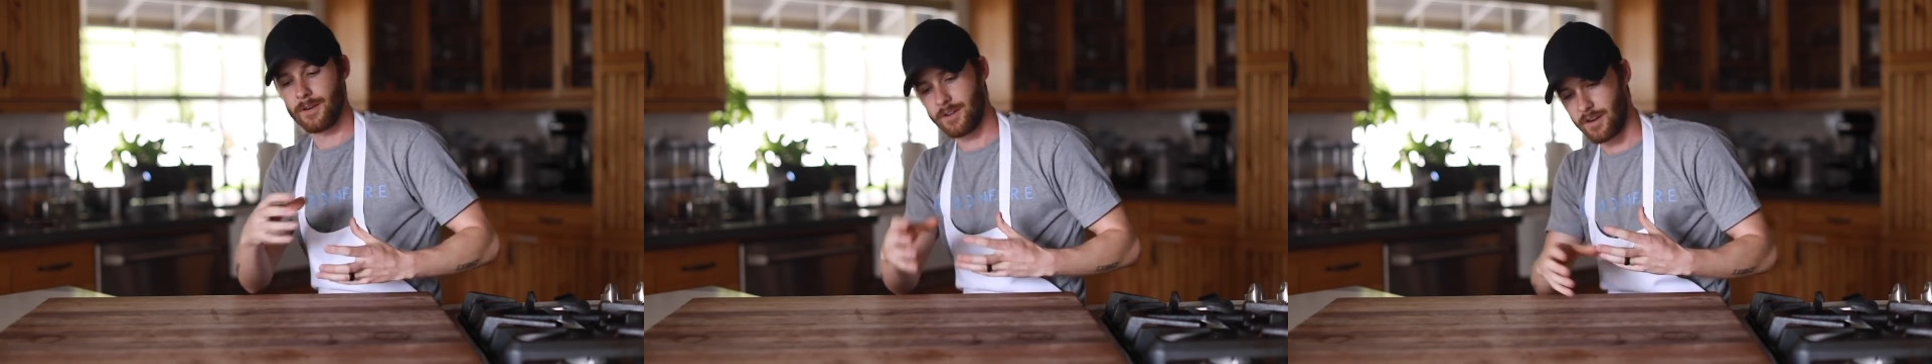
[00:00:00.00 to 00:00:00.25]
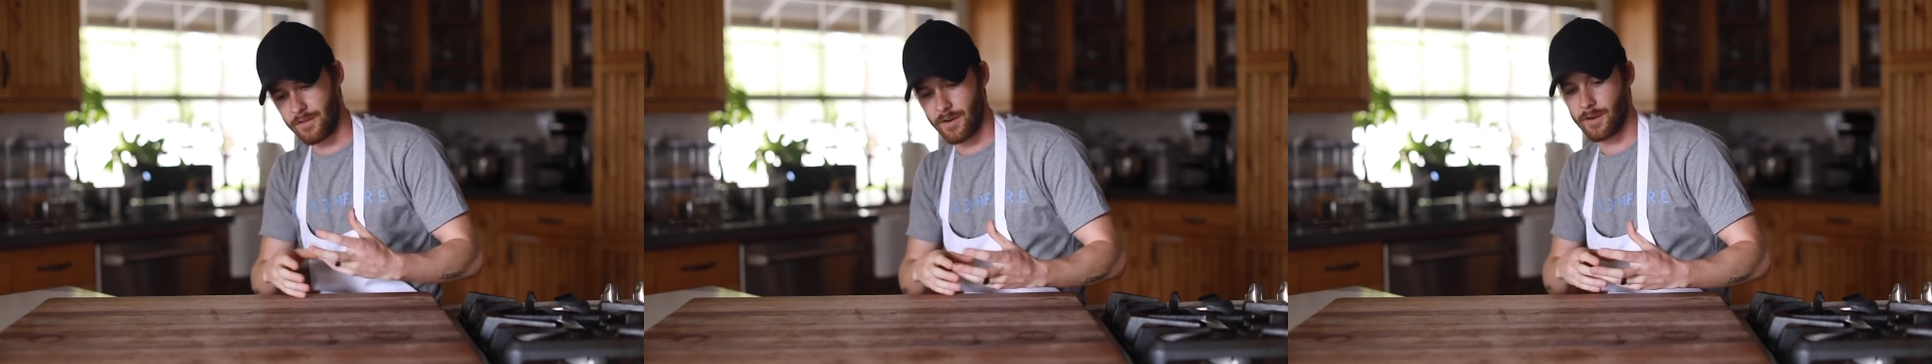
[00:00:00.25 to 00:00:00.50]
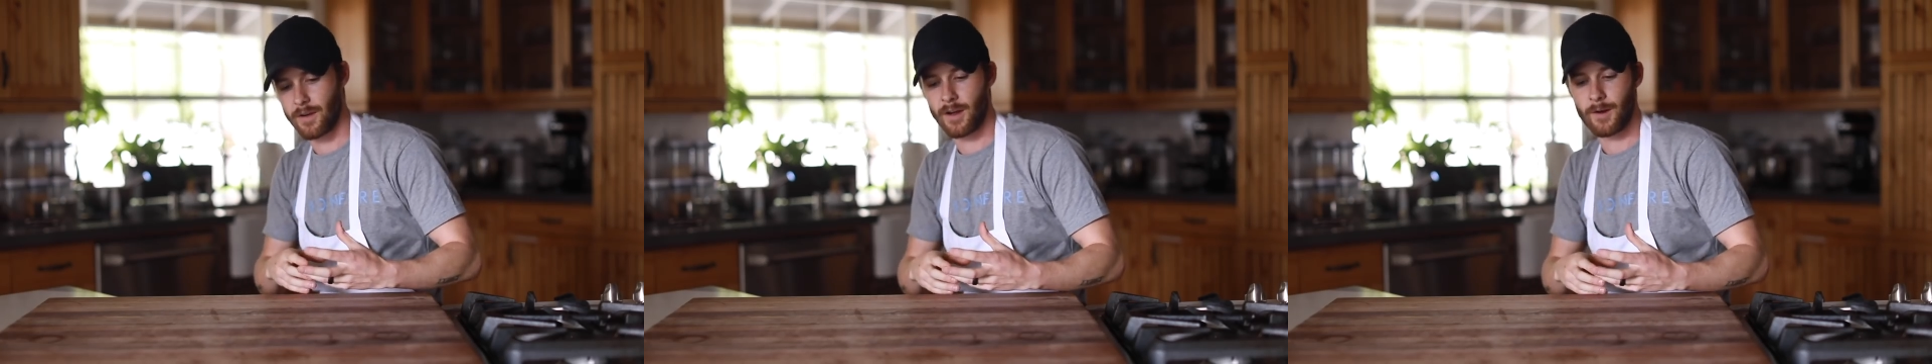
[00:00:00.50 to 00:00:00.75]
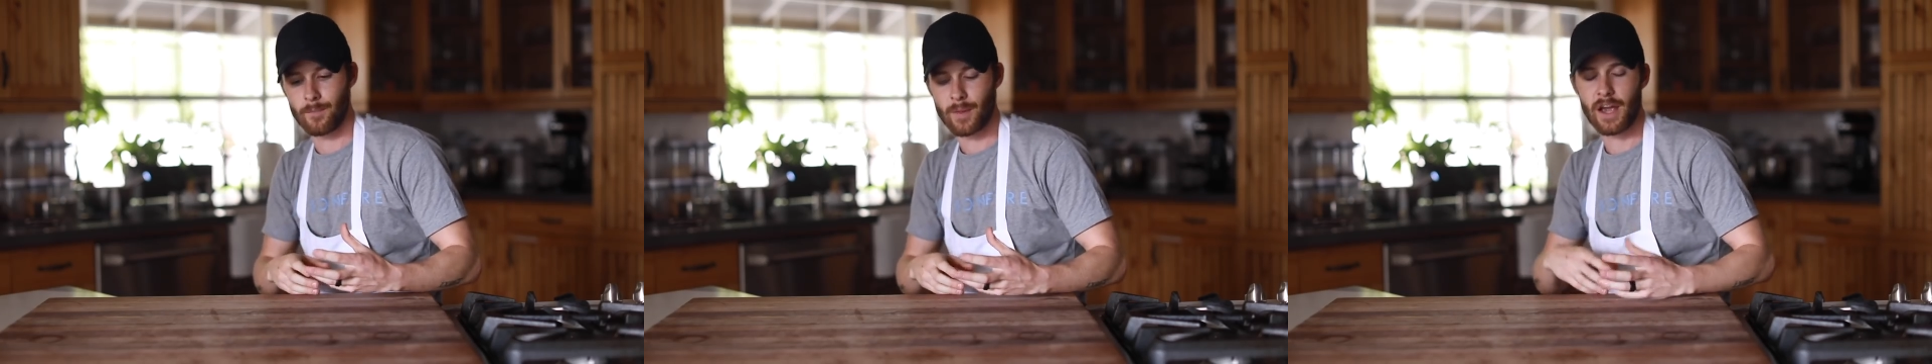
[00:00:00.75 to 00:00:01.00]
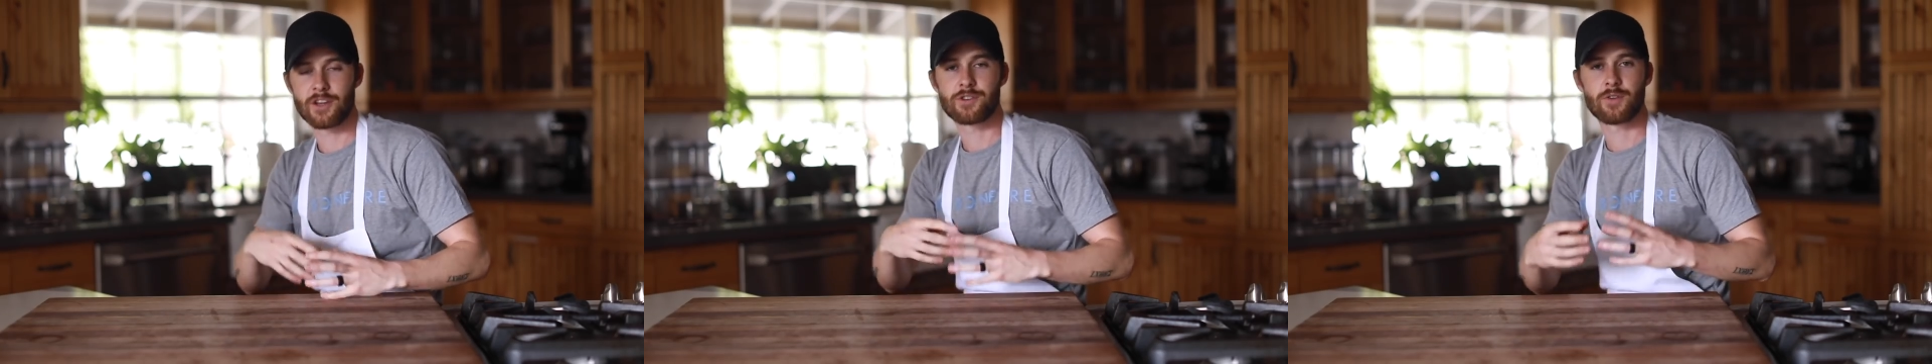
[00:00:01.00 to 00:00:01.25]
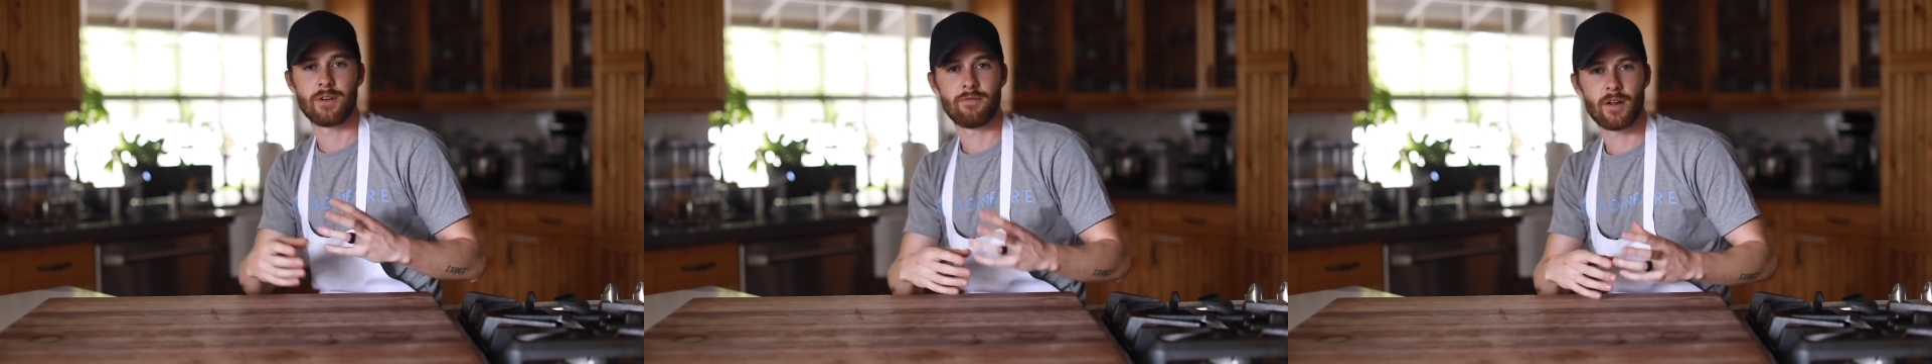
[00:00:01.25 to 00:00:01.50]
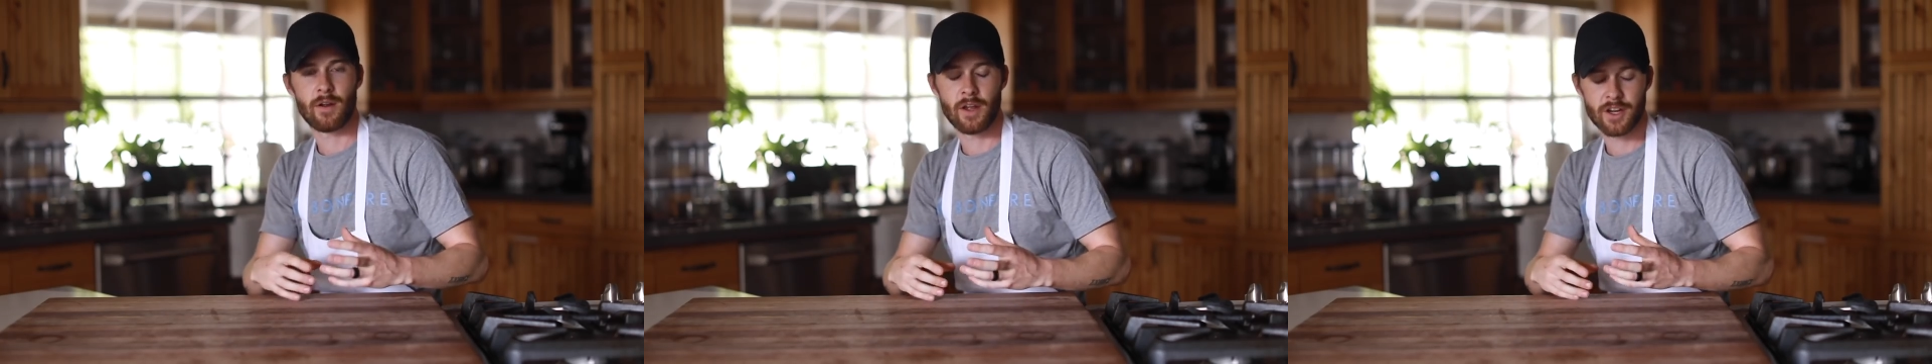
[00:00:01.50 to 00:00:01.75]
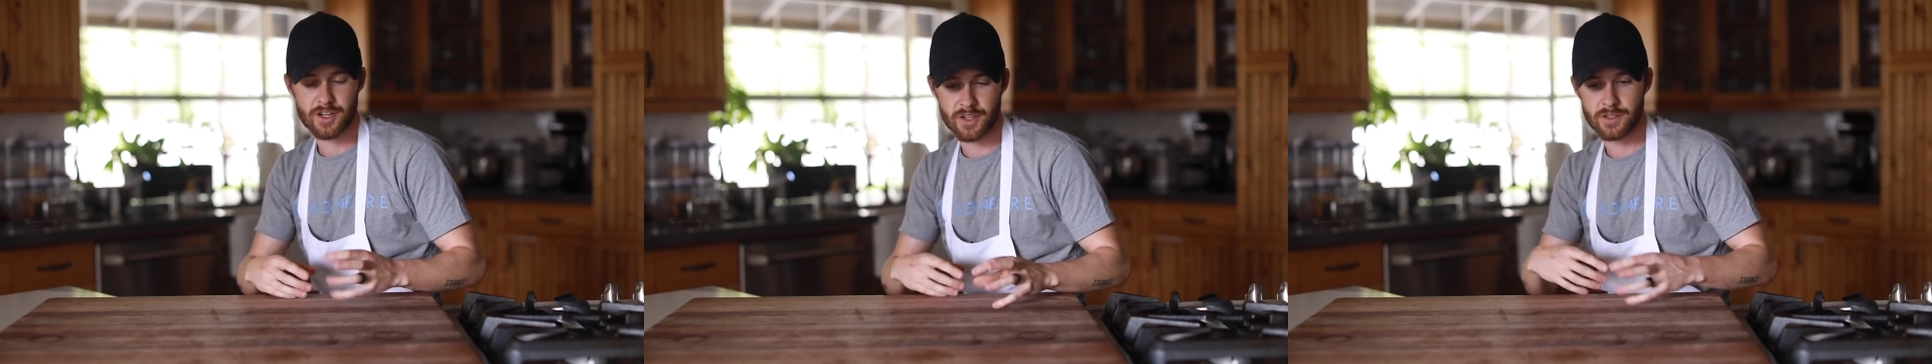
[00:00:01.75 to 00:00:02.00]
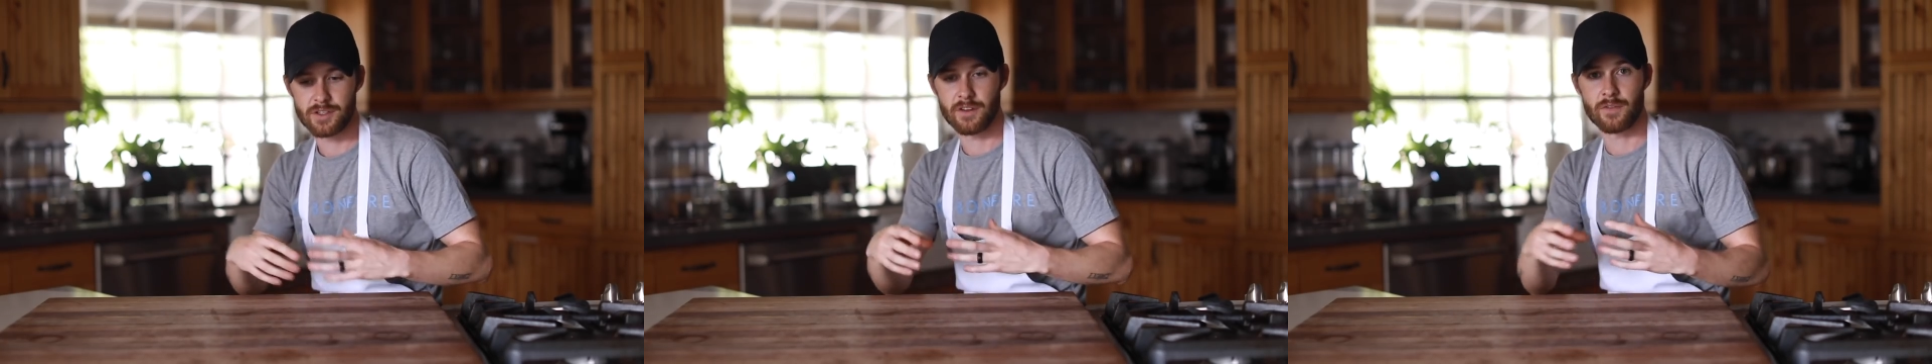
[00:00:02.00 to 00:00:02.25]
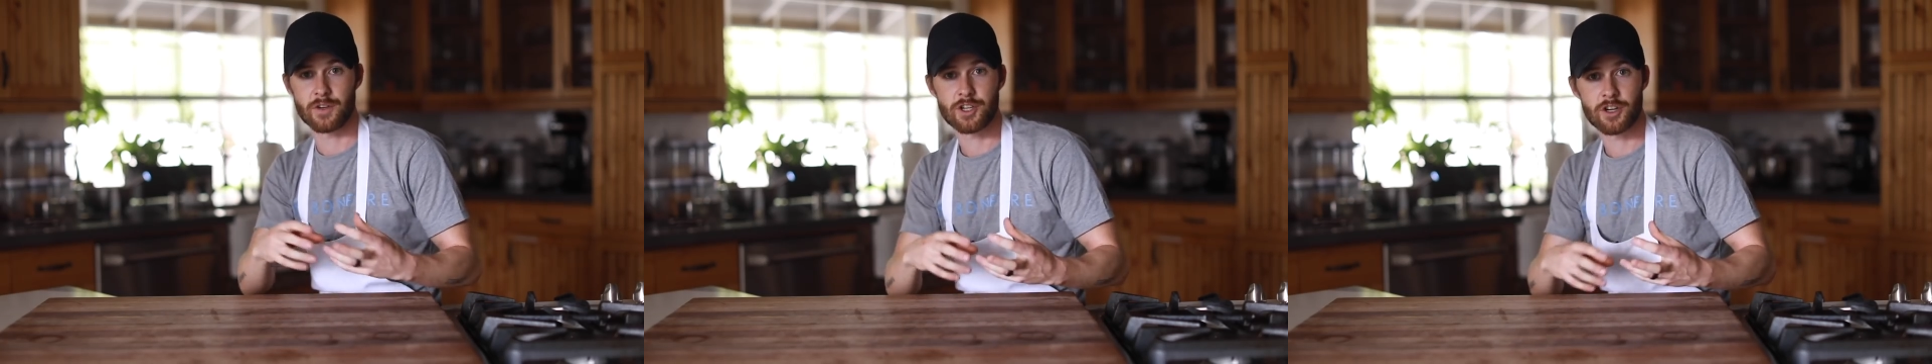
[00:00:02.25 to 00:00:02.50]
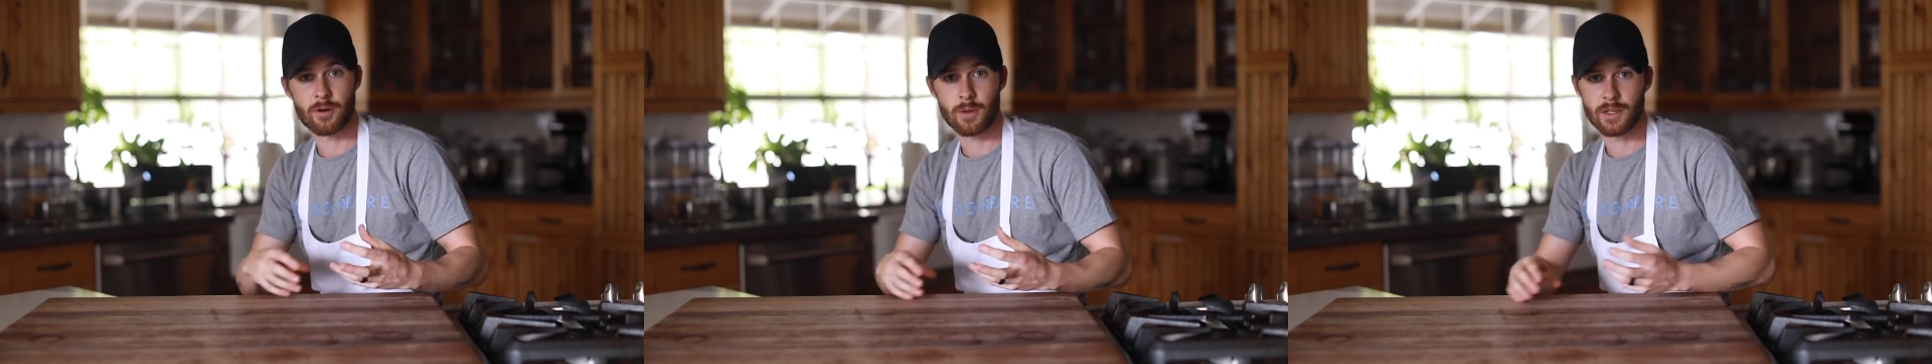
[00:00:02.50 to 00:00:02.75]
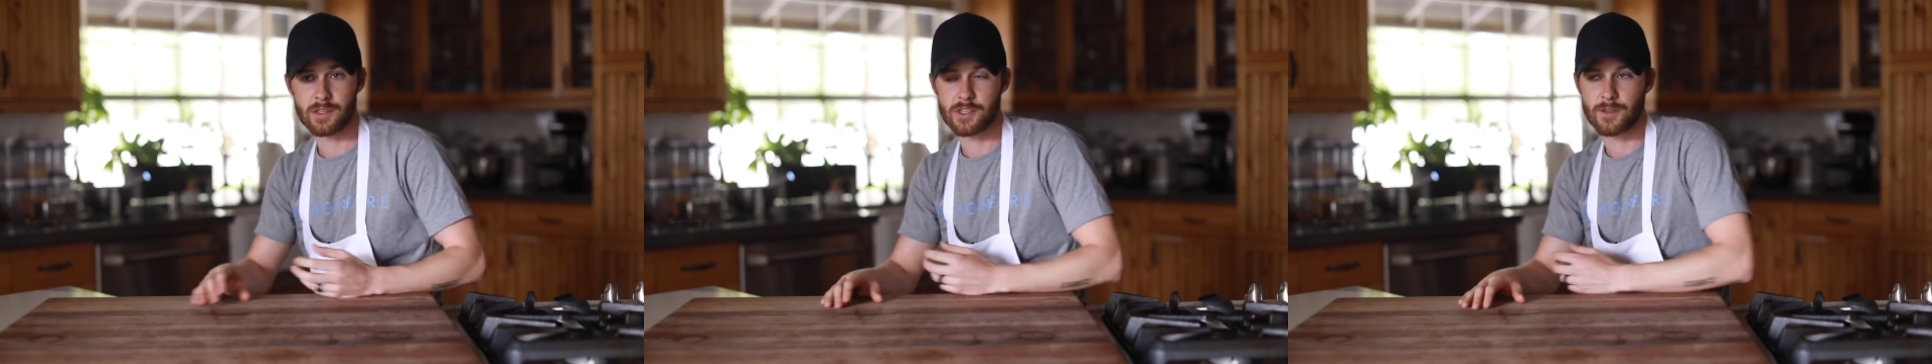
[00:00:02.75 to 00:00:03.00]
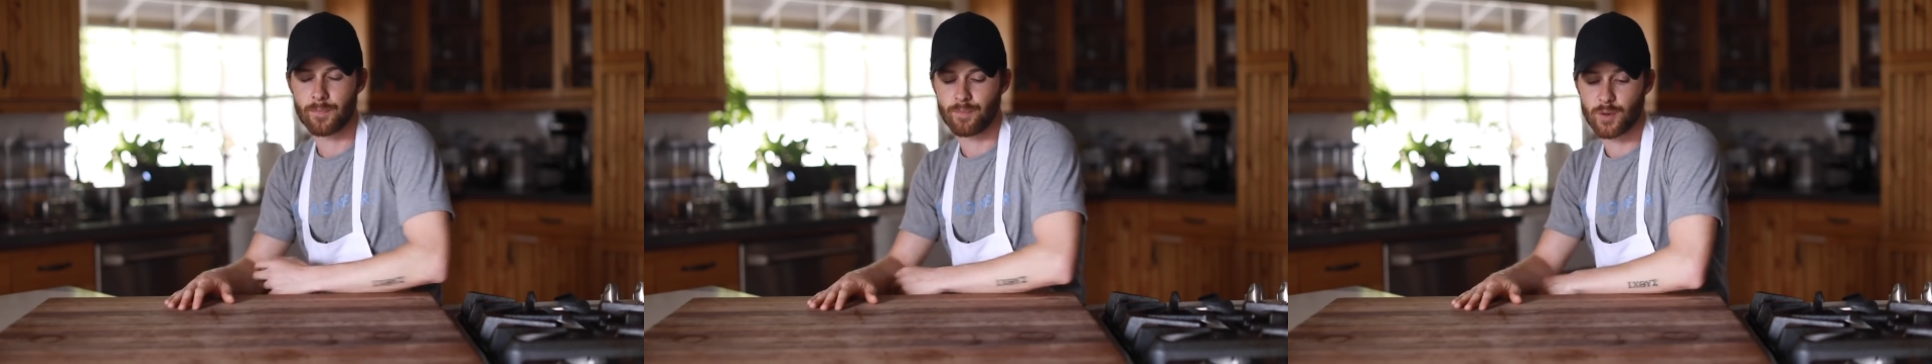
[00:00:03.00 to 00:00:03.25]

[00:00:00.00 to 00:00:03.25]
different ice cream variations, different sherbets.